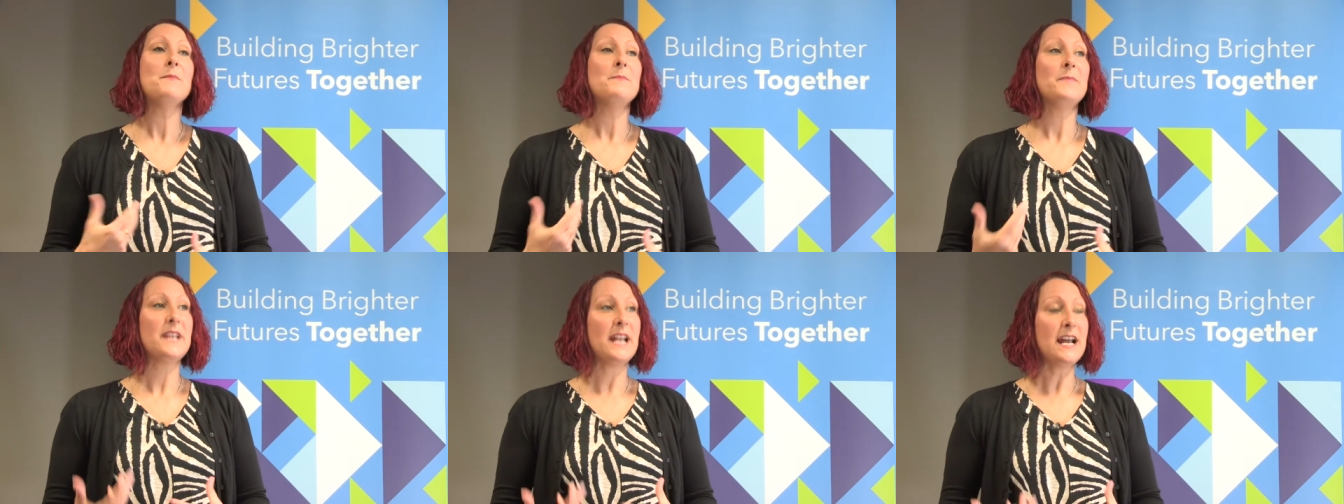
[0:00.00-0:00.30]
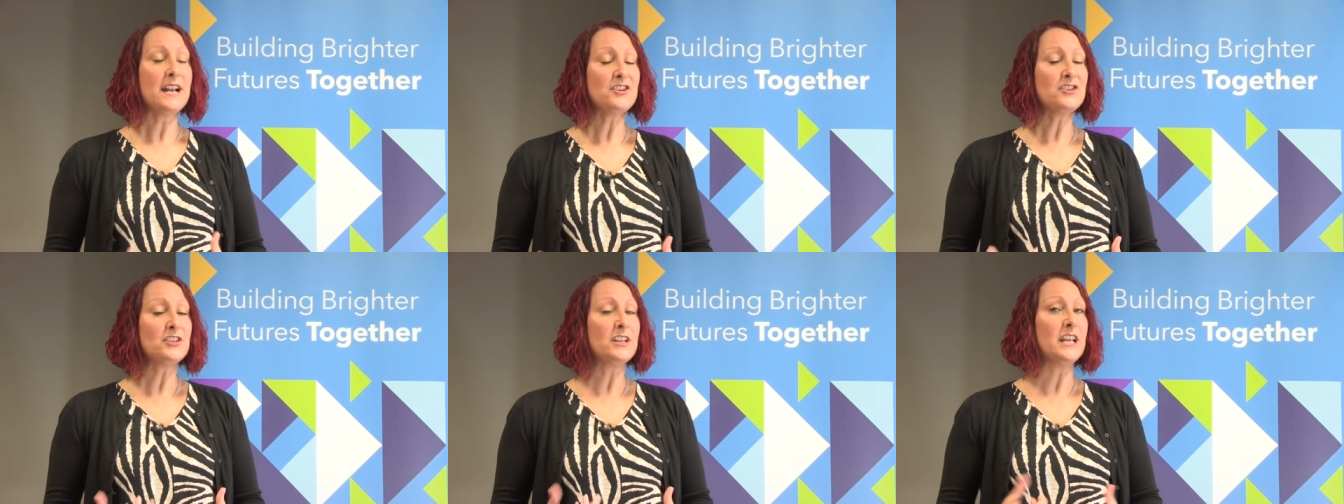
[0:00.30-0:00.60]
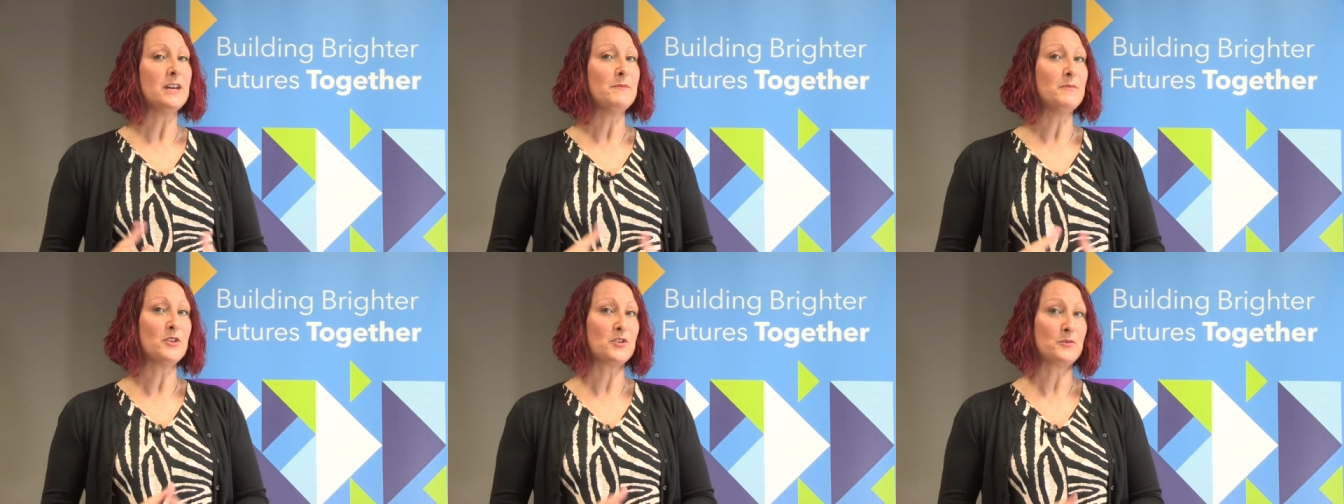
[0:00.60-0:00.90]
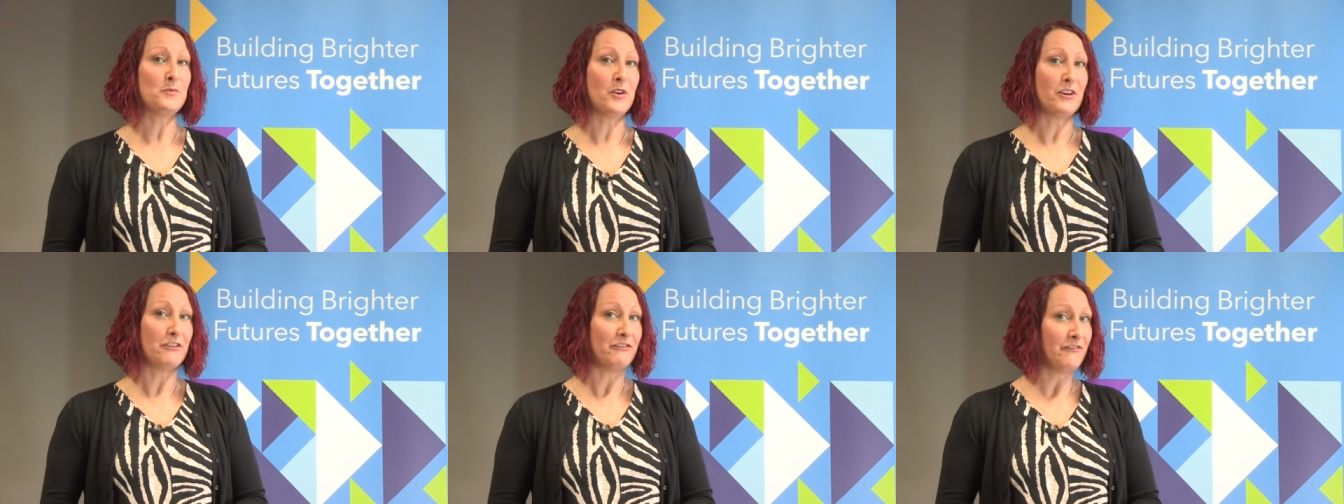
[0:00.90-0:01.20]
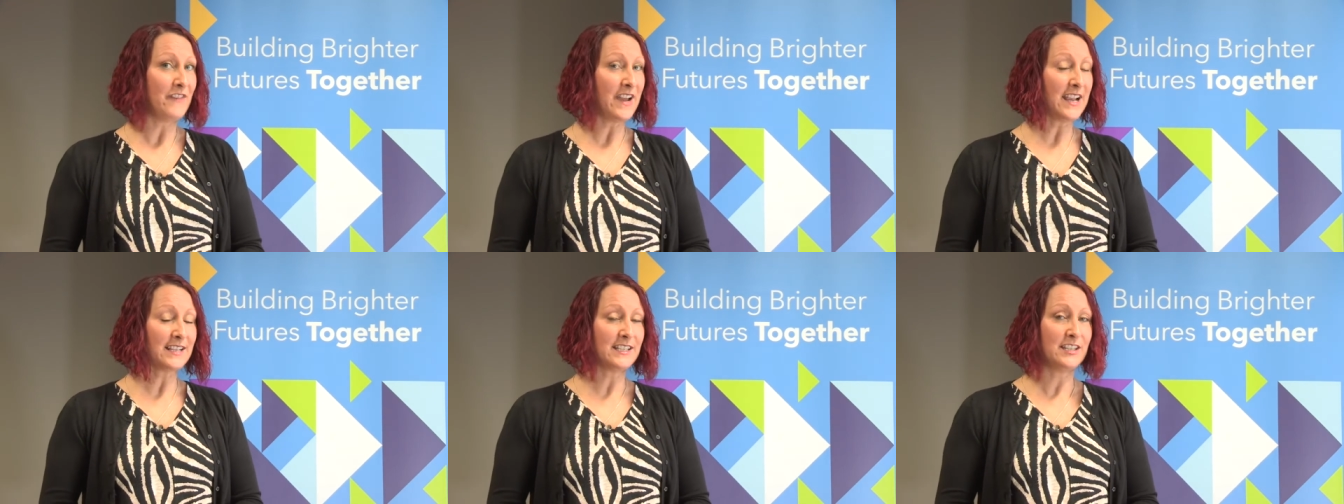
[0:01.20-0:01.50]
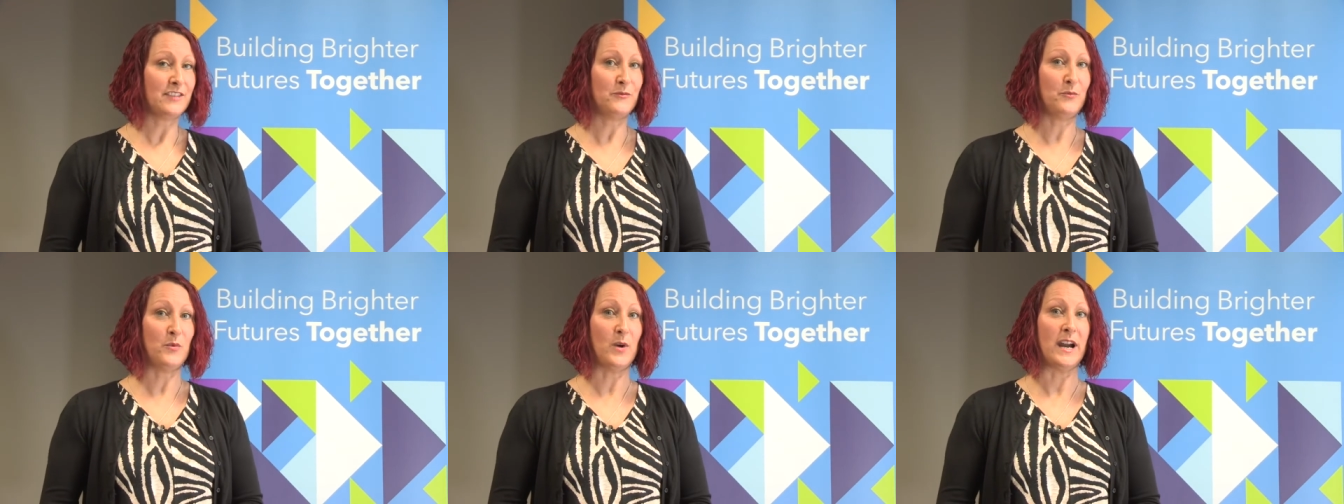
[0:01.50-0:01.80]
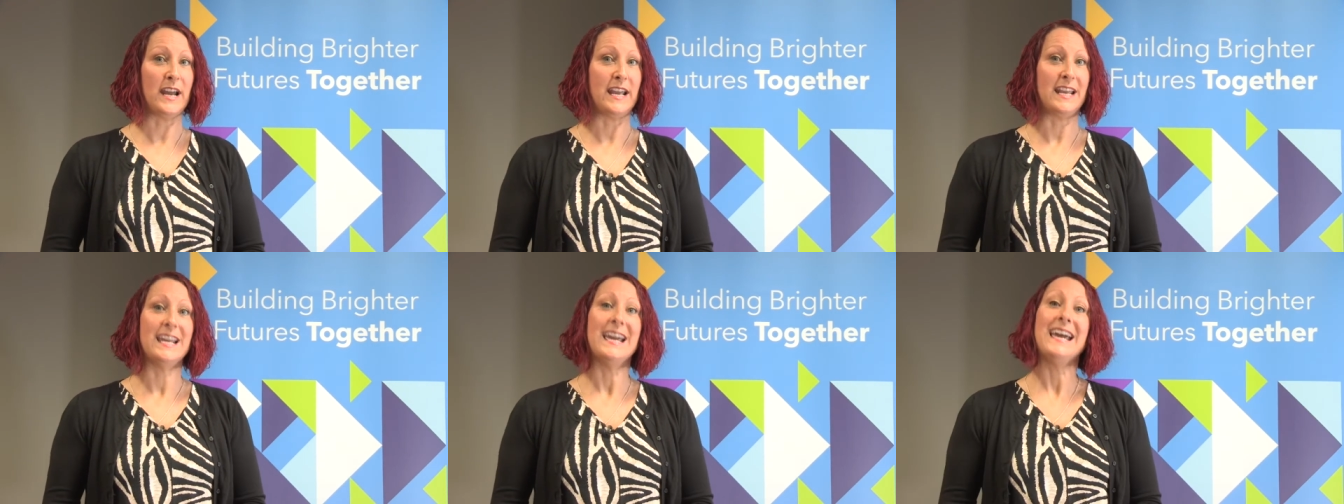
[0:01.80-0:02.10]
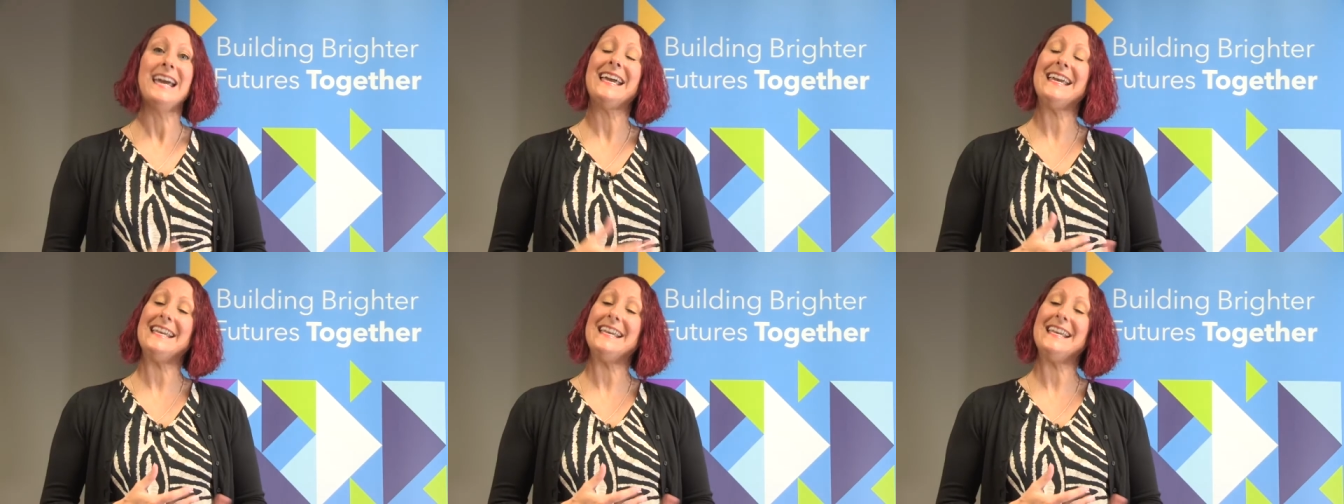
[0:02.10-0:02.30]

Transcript: But actually a much more effective way